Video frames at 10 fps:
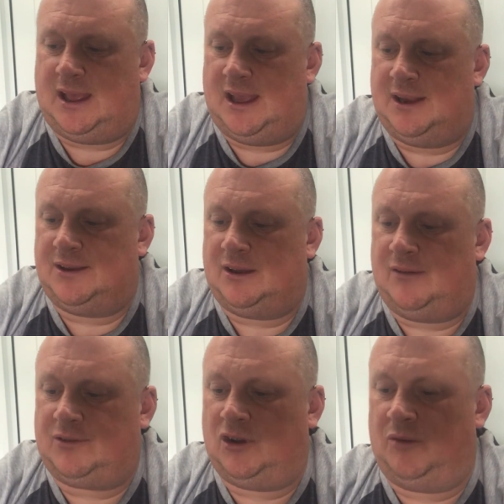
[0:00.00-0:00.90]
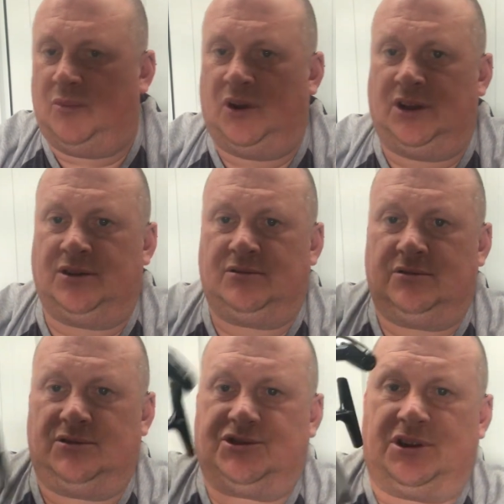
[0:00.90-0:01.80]
and I've got my
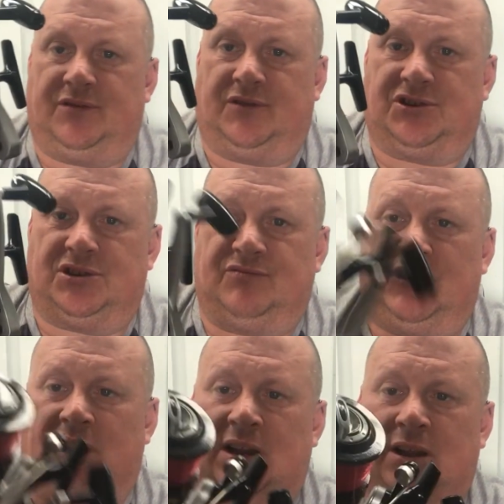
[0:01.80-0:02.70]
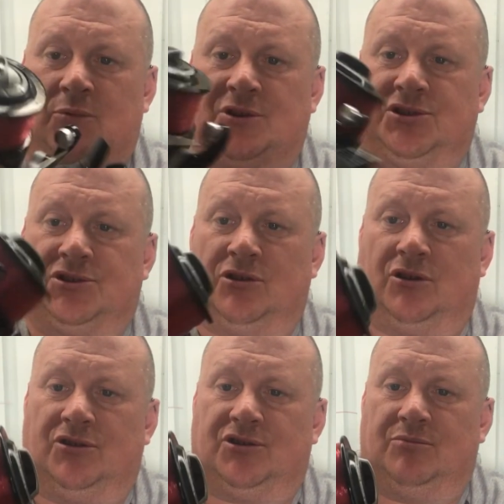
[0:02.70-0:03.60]
sea fishing reel here, which has
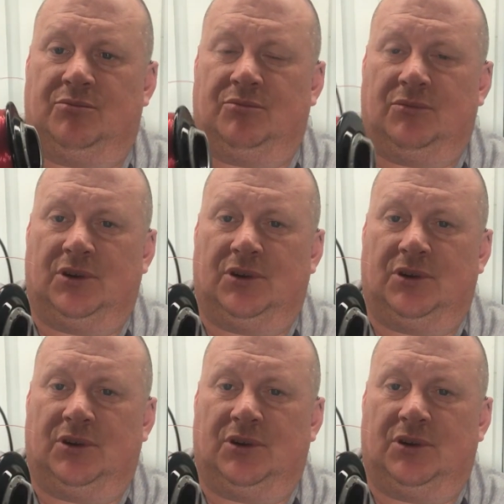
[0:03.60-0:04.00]
got some,